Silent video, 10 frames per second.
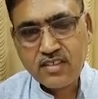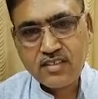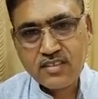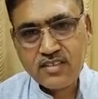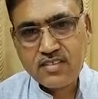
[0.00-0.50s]

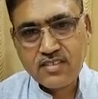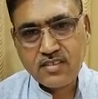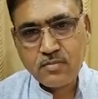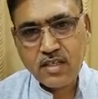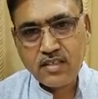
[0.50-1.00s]
This is the
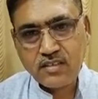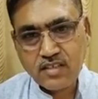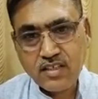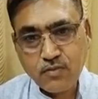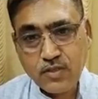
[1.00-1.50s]
main
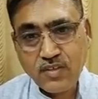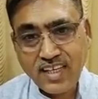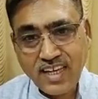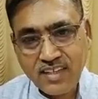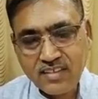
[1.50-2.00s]
thing which we
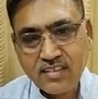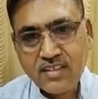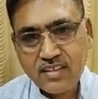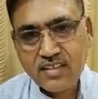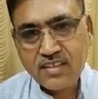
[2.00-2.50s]
can
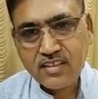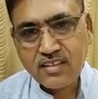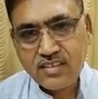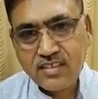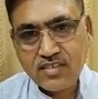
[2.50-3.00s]

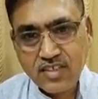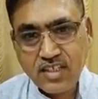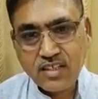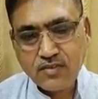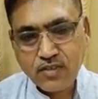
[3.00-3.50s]

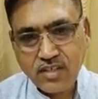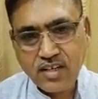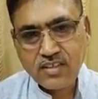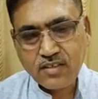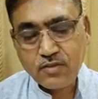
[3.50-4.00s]
take it for
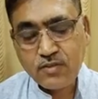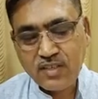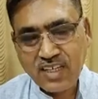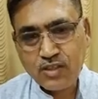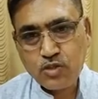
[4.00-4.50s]
granted, which we
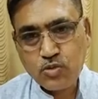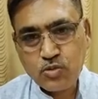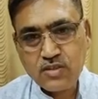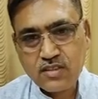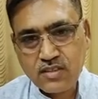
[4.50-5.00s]
can
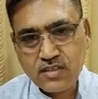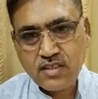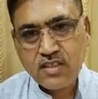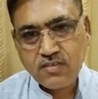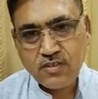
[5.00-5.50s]
use it,
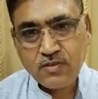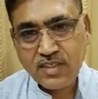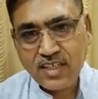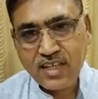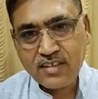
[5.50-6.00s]
which we
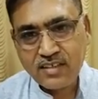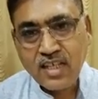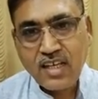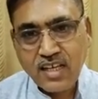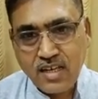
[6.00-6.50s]
can
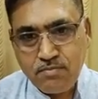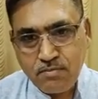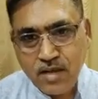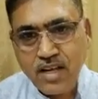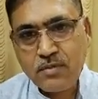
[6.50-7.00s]

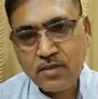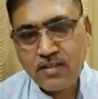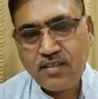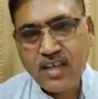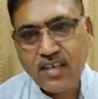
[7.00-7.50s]
imbibe in
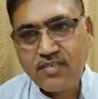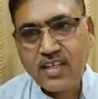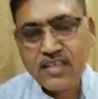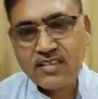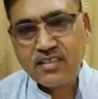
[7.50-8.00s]
our life,
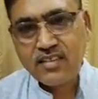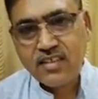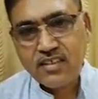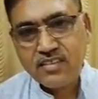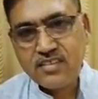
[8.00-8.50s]
that
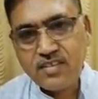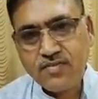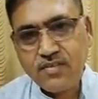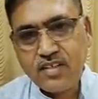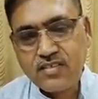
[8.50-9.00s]
the
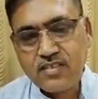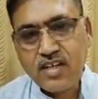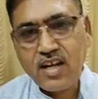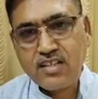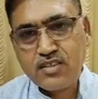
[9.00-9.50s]
sufferings and
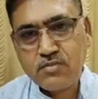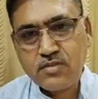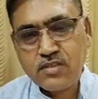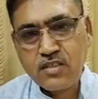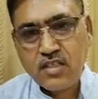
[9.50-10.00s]

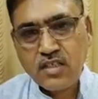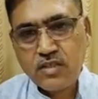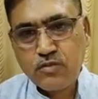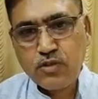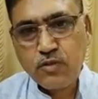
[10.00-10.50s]
hardships
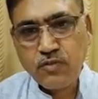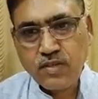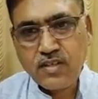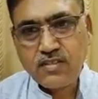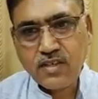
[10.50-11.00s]
which we
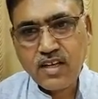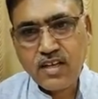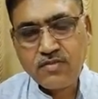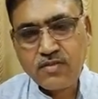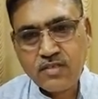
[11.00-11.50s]
face in
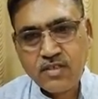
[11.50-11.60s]
life,